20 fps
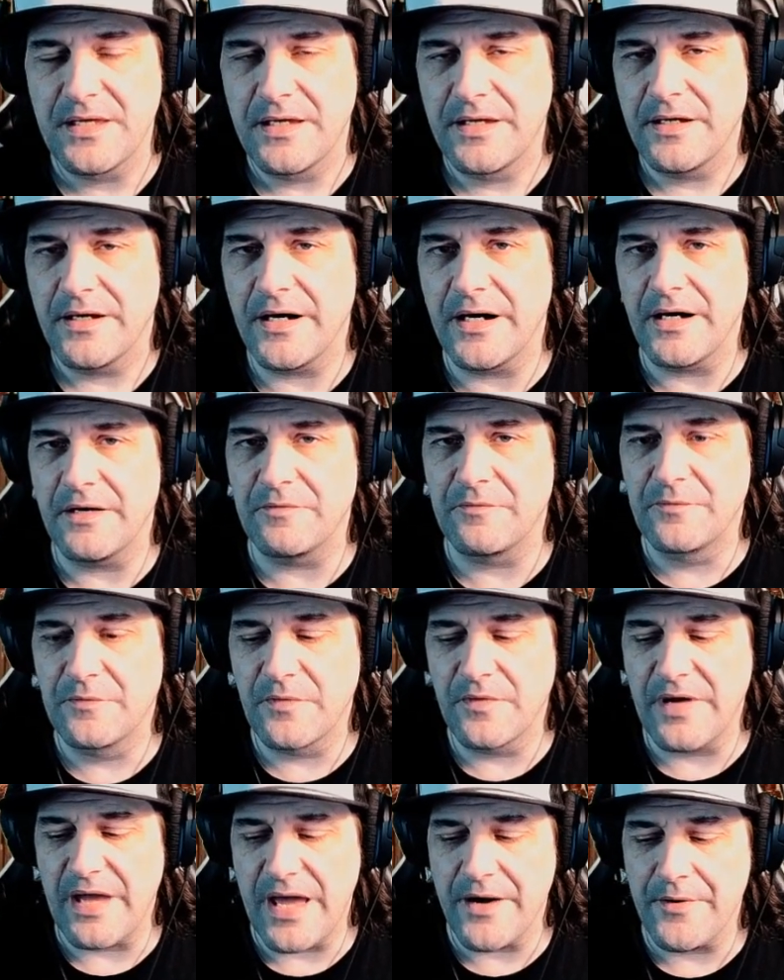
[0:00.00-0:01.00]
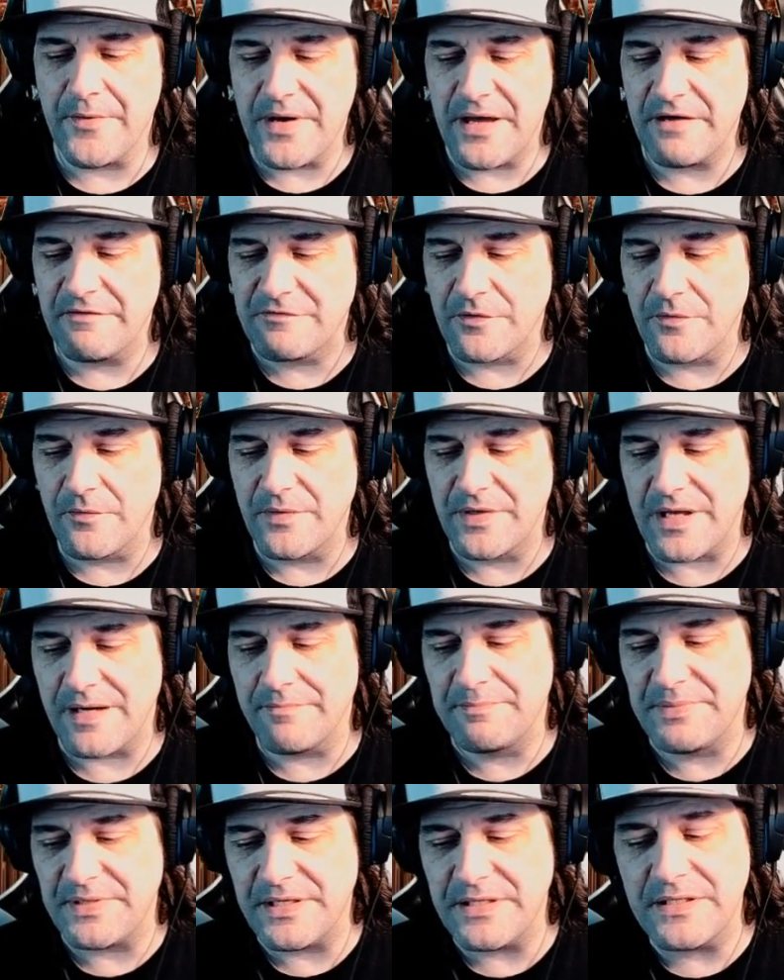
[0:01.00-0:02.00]
However, when I'm
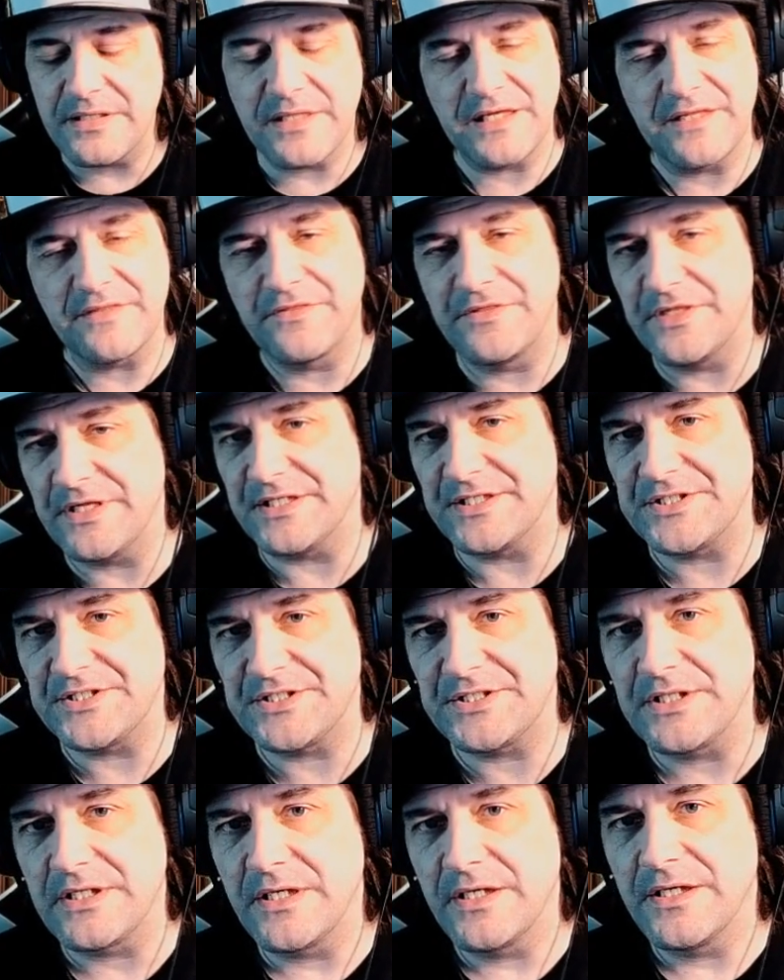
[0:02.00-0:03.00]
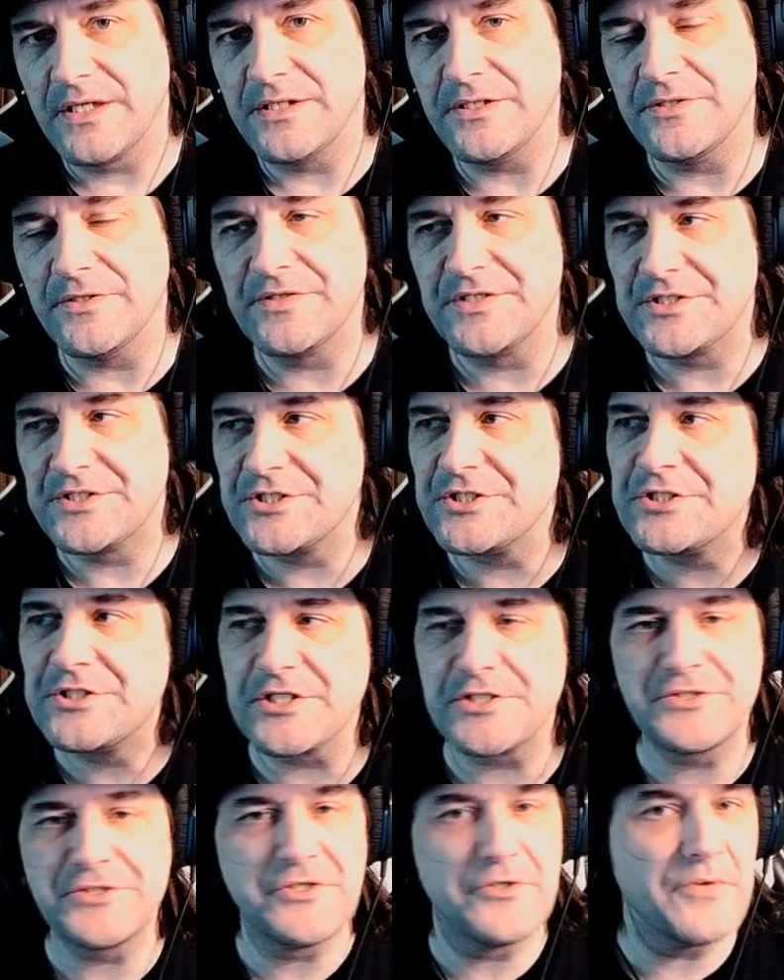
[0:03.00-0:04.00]
being like this, you know, this is
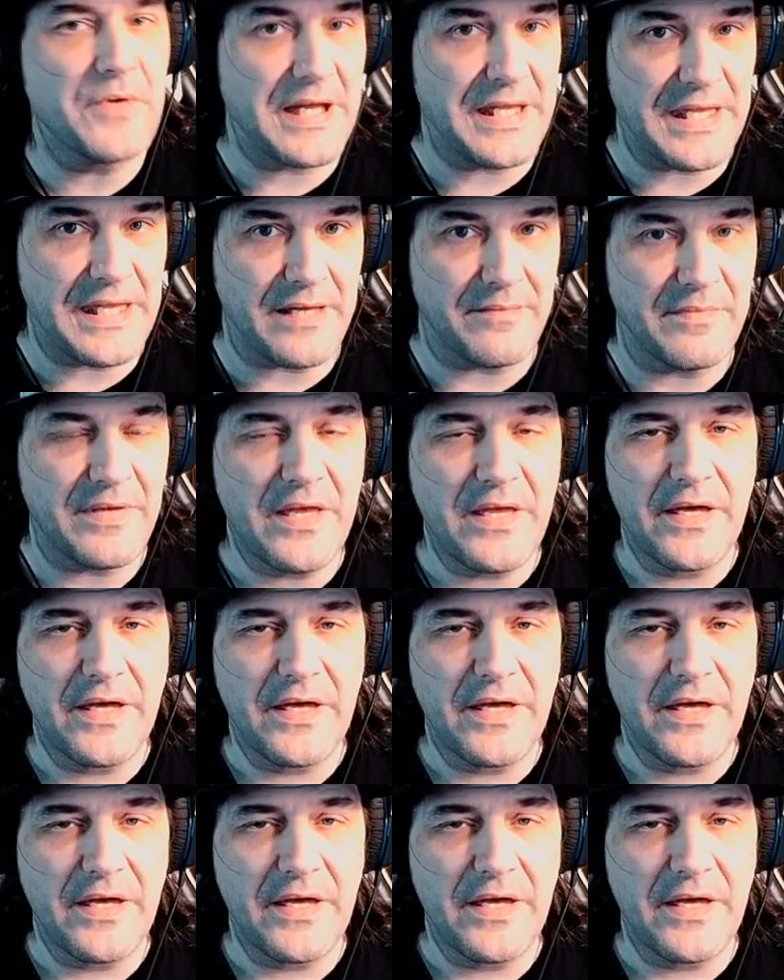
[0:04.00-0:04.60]
just who I am.